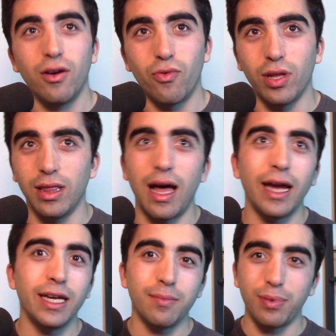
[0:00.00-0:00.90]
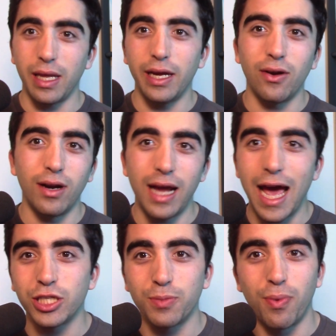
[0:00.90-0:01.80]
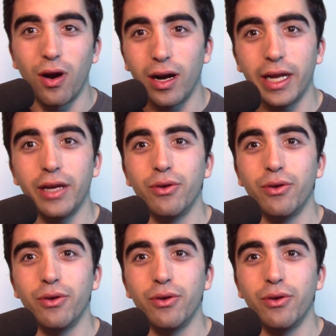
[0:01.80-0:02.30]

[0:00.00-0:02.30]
reliant player in Ash Barty,